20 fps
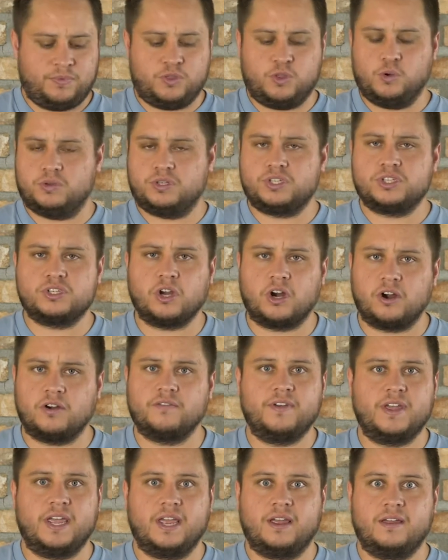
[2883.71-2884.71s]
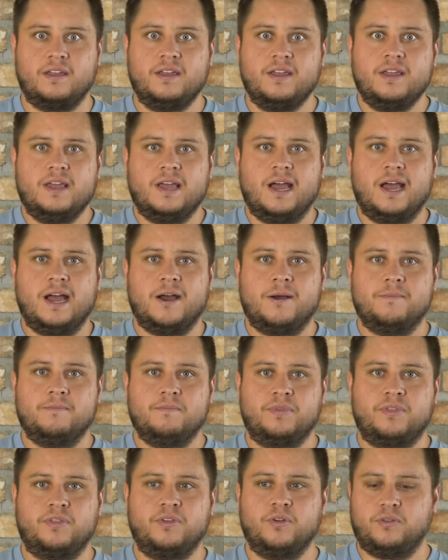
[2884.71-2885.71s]
through serving,
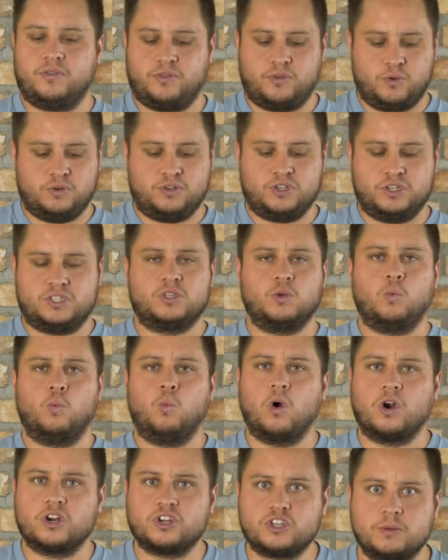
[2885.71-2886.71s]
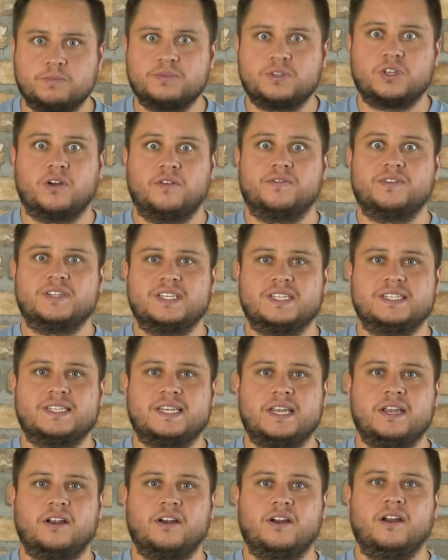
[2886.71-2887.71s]
through just the worship services
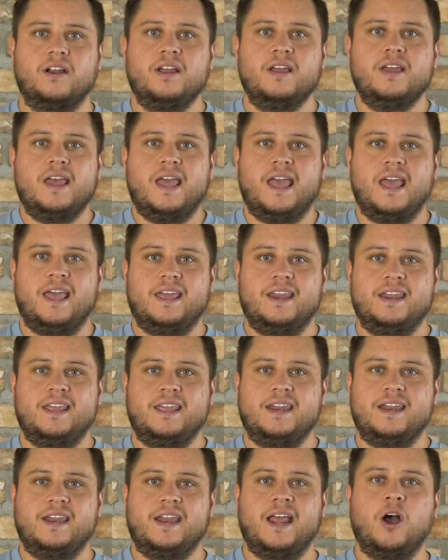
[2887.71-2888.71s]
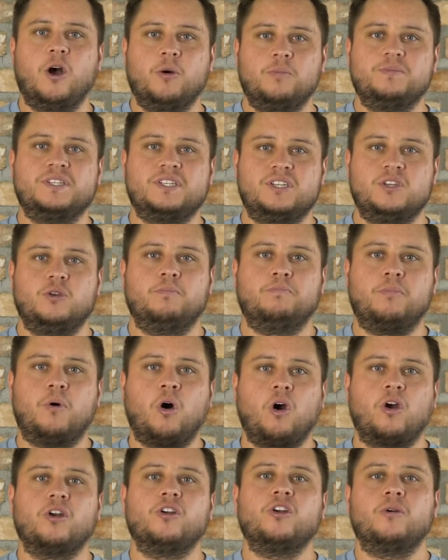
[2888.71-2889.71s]
here, and it helps you
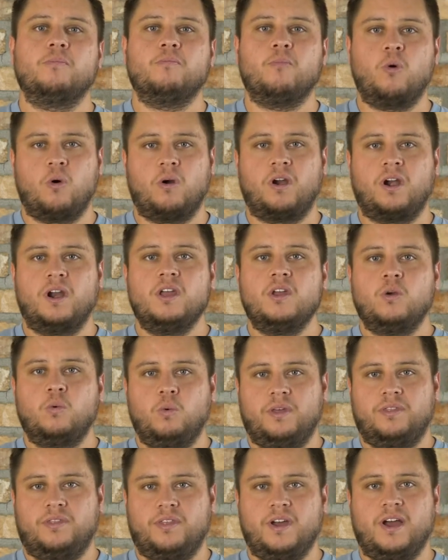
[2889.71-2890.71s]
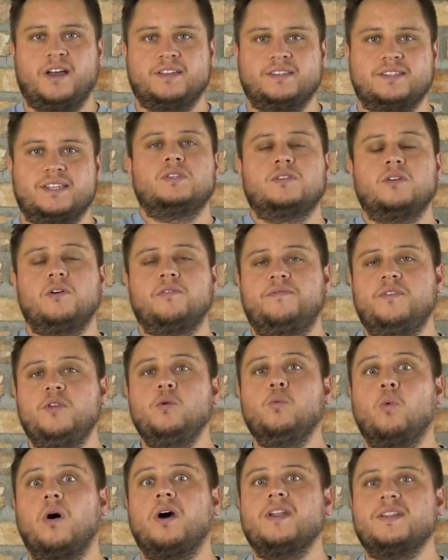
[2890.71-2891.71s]
partner more with us. So if you
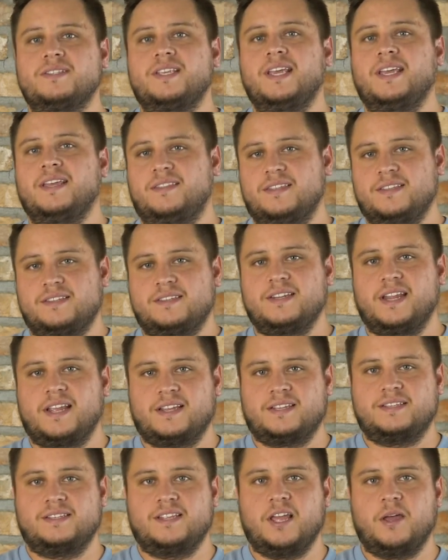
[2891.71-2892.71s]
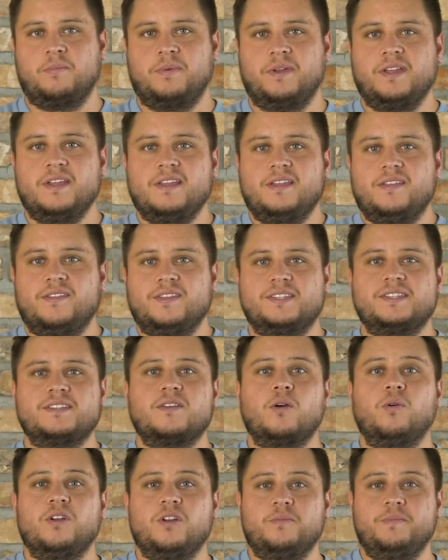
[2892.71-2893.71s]
want to take this next step, this is
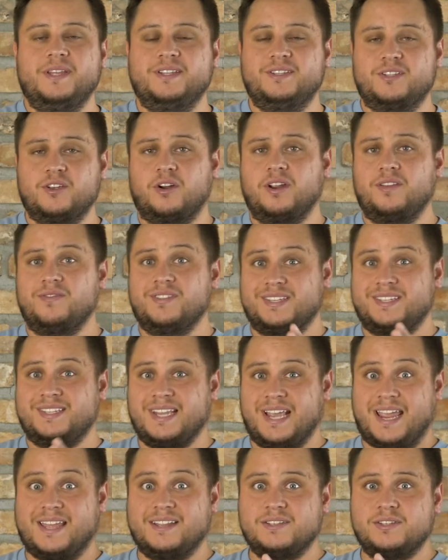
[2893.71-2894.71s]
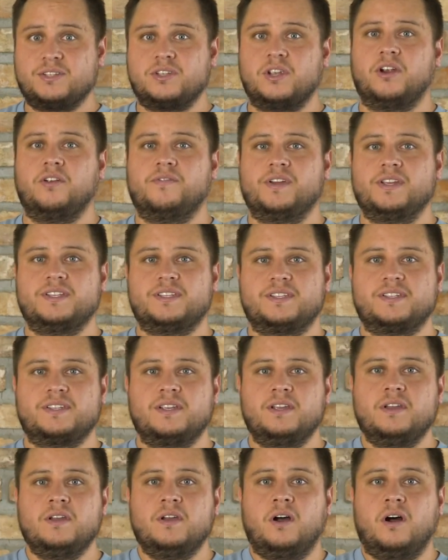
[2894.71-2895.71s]
going to be during the second service
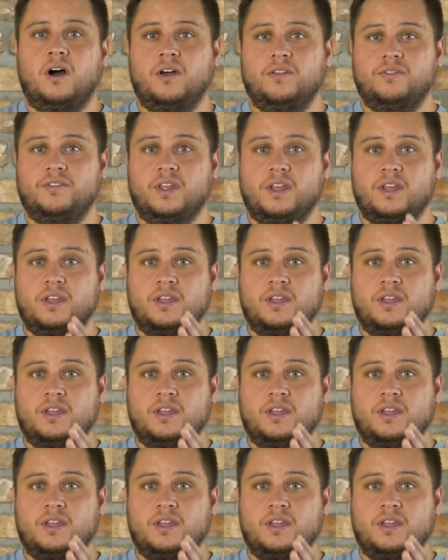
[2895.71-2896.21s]
on